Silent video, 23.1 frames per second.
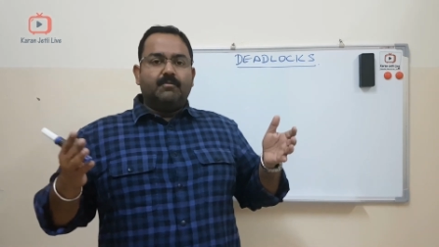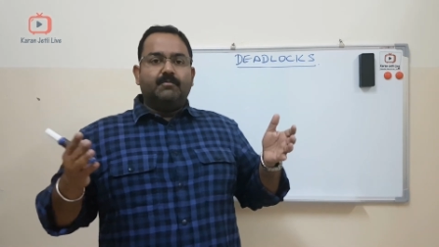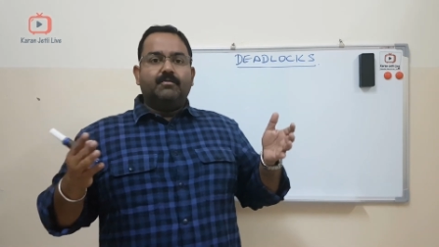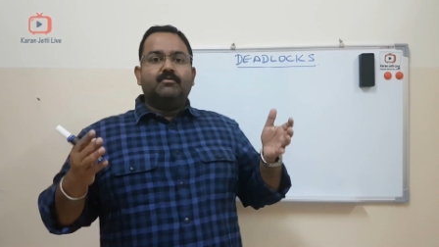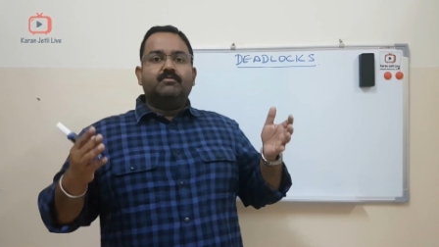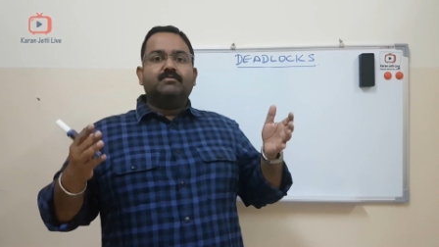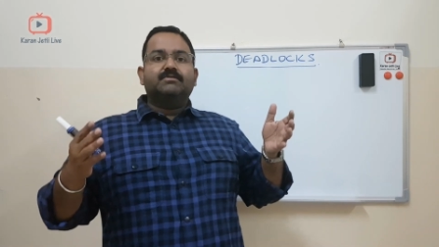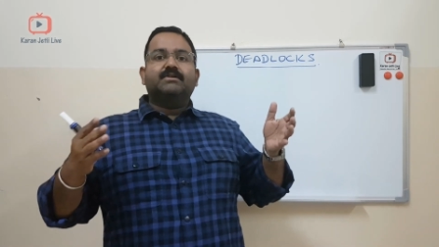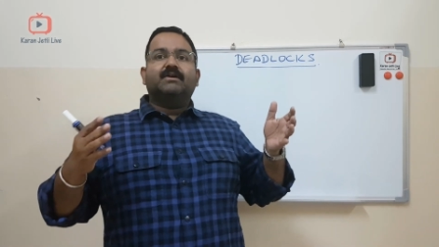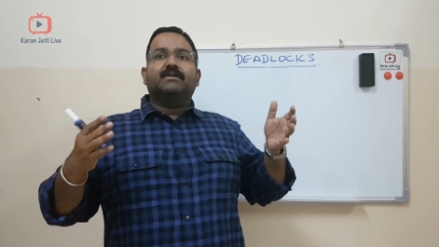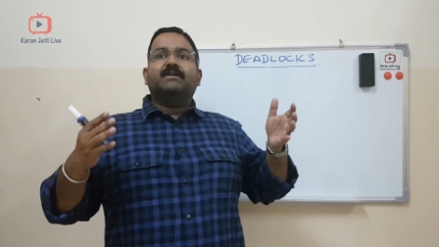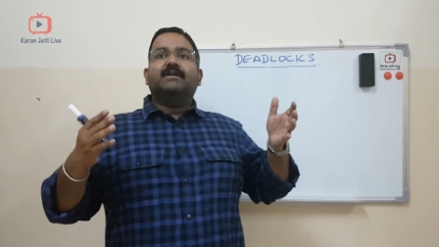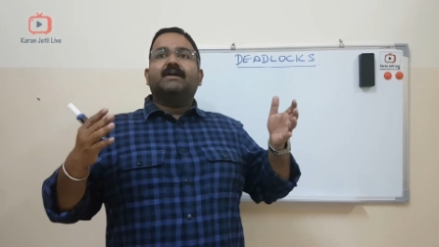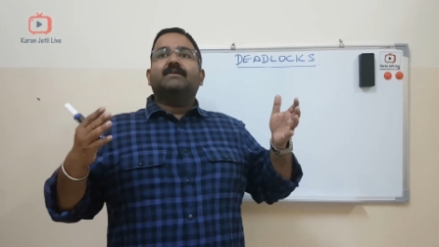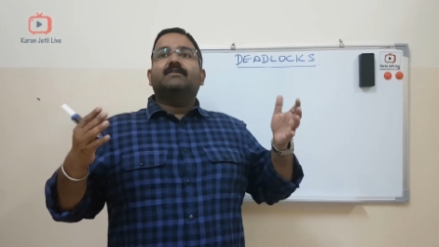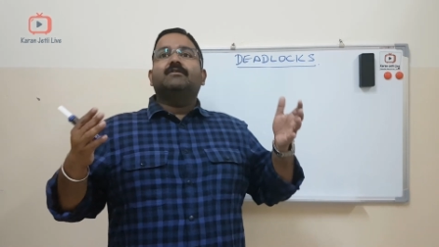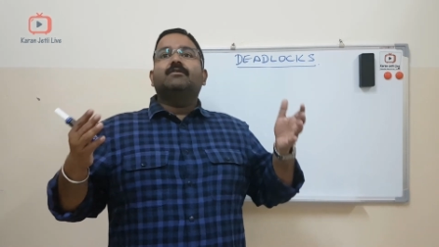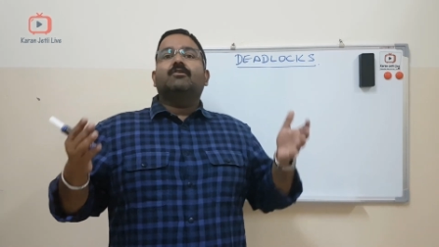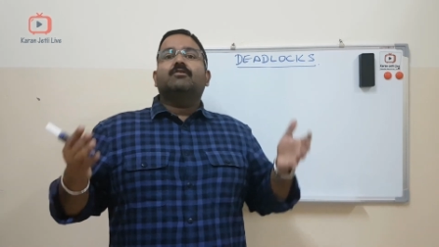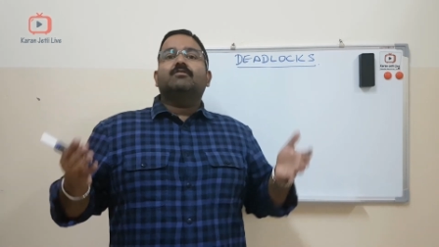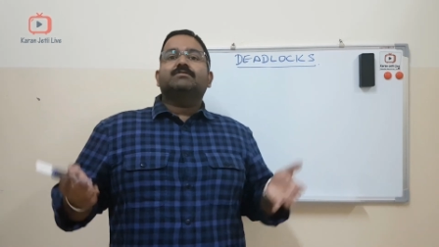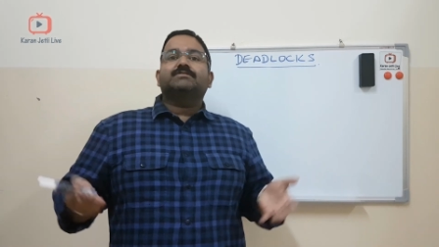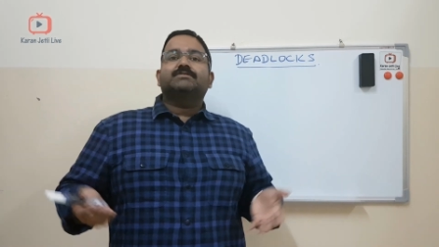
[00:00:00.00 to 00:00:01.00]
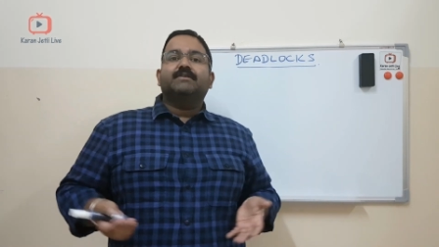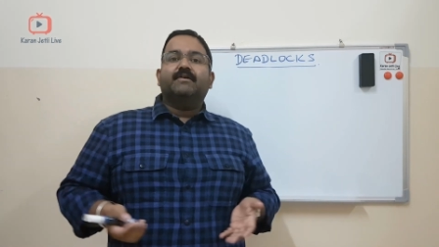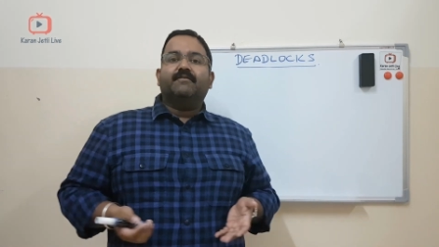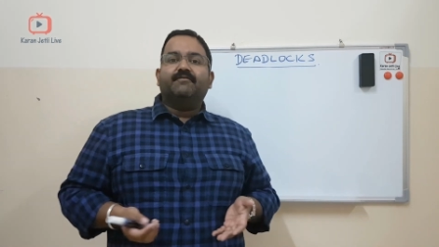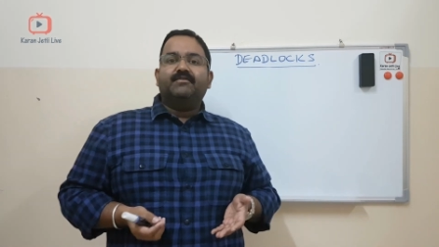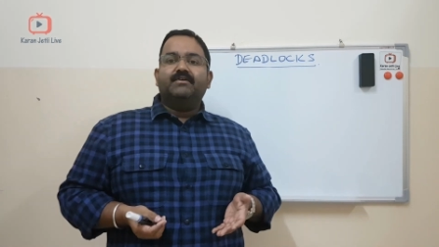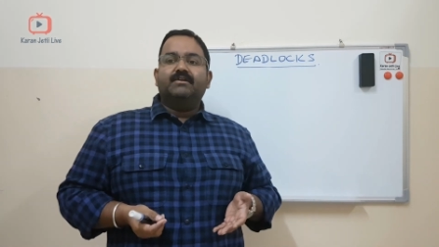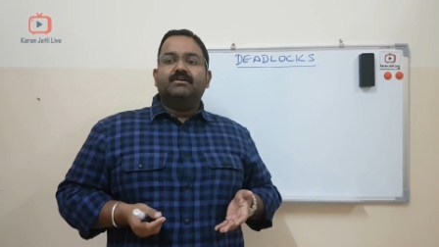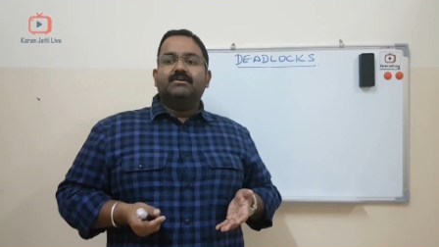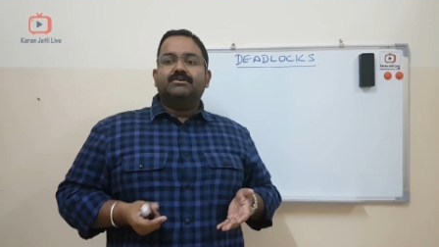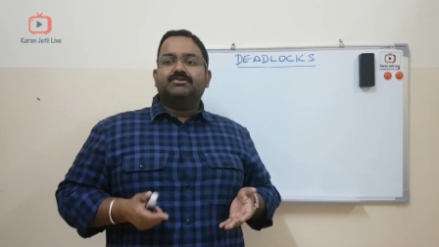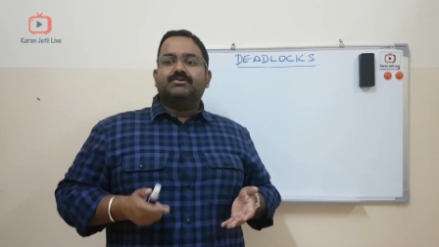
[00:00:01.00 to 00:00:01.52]
about the deadlock's
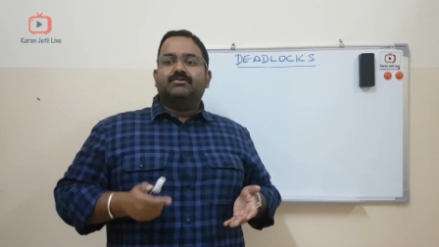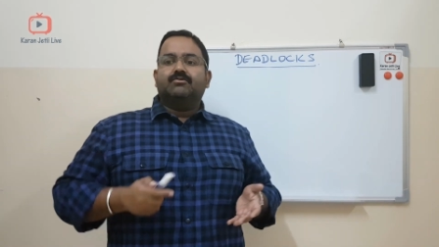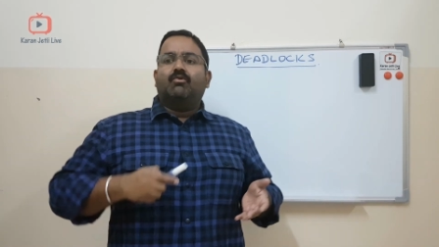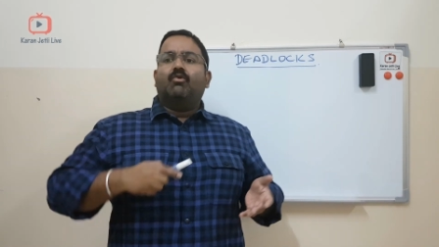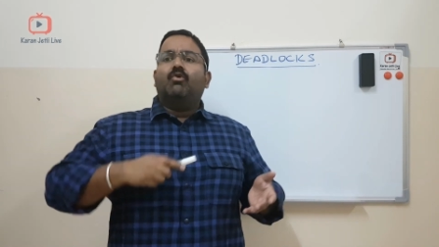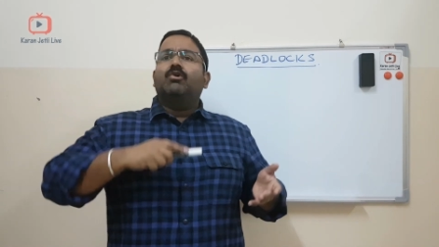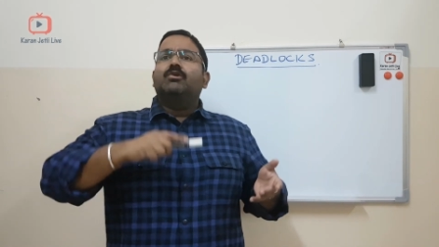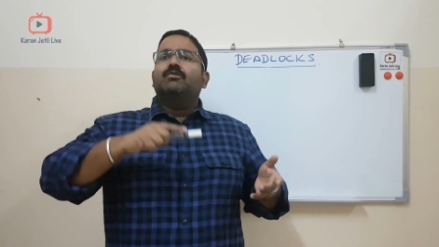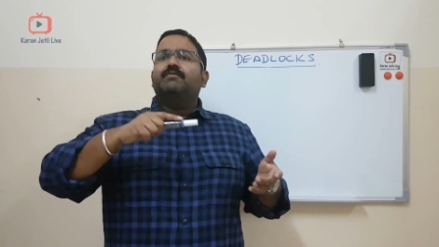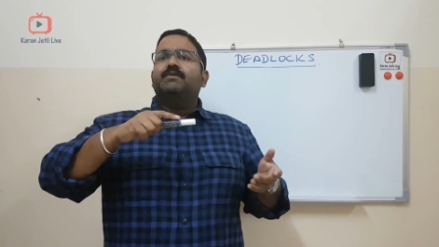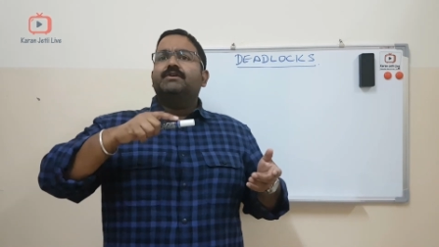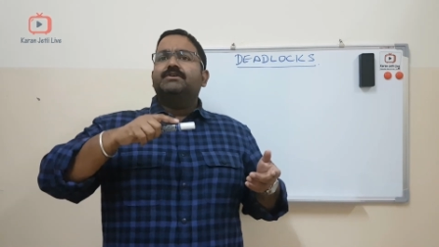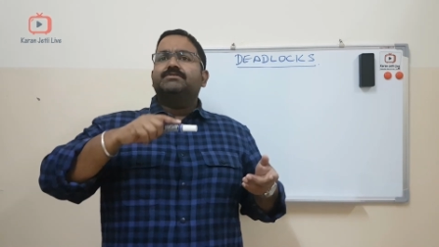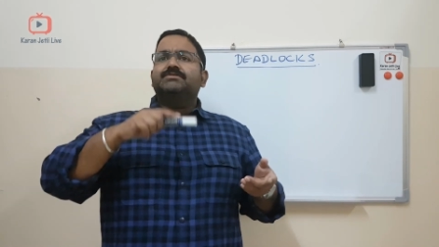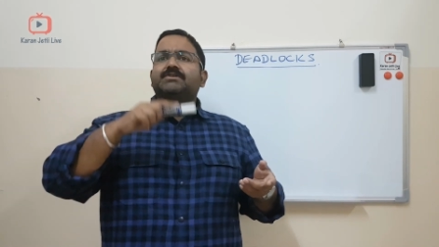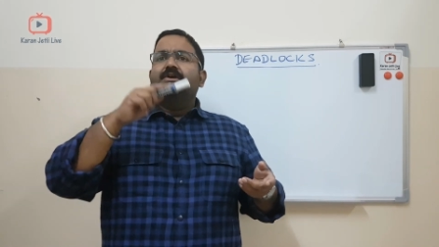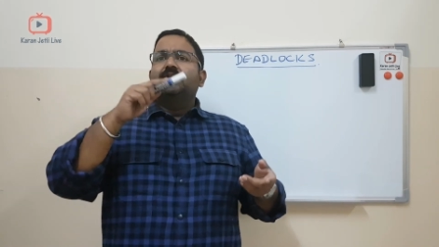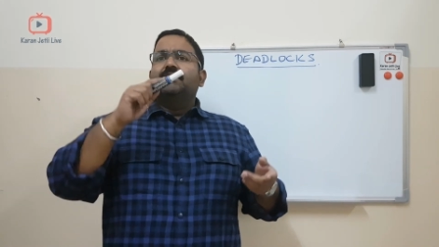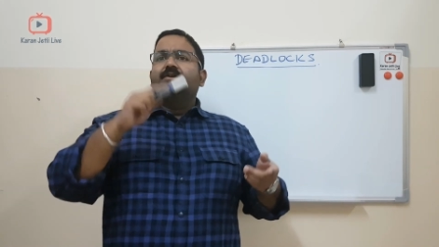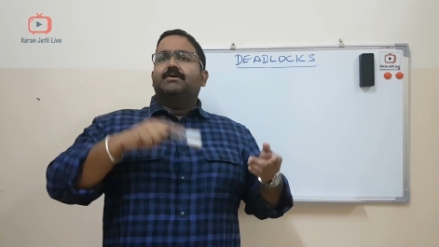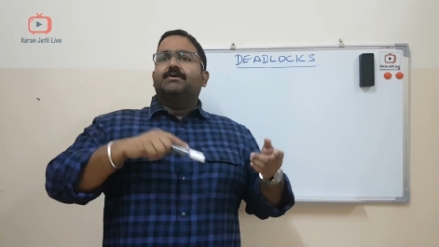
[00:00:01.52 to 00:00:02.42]
definition always